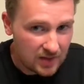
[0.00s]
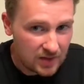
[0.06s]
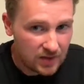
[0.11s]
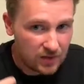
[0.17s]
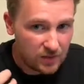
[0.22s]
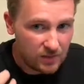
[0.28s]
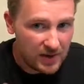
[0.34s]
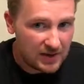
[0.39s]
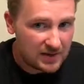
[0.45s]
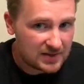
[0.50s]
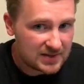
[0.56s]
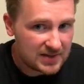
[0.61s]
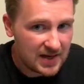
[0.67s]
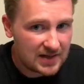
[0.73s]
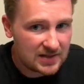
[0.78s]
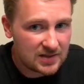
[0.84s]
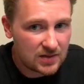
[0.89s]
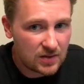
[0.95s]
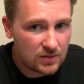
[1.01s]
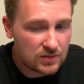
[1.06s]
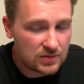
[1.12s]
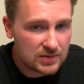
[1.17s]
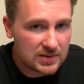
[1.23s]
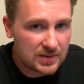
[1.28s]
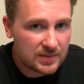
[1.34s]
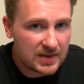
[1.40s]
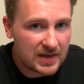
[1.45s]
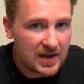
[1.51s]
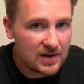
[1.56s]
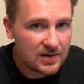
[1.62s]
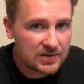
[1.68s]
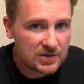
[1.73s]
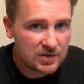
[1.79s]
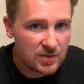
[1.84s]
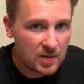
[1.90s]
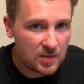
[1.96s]
You may decide to go do something
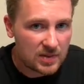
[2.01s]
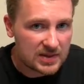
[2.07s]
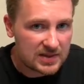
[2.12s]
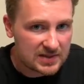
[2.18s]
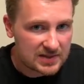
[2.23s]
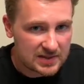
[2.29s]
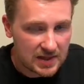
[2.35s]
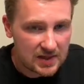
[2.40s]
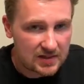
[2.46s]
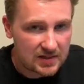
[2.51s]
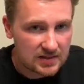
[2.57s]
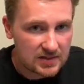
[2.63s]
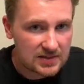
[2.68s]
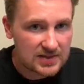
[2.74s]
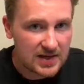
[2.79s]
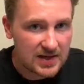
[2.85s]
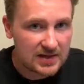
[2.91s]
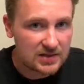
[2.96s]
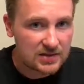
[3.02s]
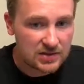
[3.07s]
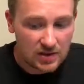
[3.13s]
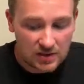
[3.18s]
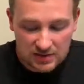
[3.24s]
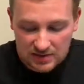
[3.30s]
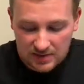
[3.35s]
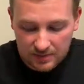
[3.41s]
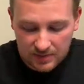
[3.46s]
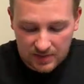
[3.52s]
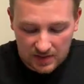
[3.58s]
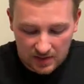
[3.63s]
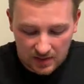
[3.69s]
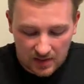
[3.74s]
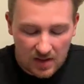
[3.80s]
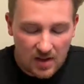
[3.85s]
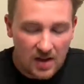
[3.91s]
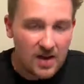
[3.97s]
else. You maybe decide to start
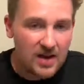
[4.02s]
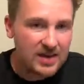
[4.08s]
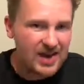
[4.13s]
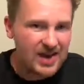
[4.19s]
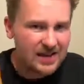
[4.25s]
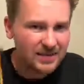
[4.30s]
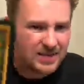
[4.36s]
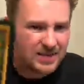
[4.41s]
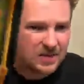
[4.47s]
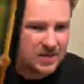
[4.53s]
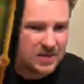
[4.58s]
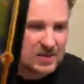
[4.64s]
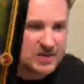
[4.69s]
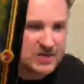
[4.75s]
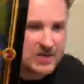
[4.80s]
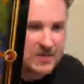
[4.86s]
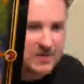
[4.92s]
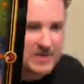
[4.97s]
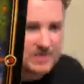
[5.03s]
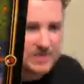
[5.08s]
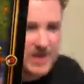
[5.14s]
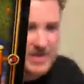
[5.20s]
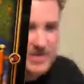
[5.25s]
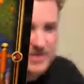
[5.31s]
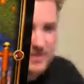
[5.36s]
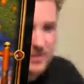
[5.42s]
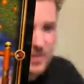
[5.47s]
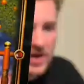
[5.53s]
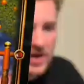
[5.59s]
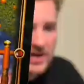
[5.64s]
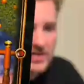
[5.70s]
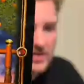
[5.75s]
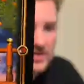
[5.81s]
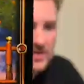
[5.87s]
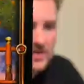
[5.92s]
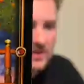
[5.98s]
something. Yeah, I mean, look at this. You have this Page of
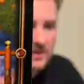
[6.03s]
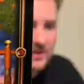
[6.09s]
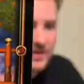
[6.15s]
Wands.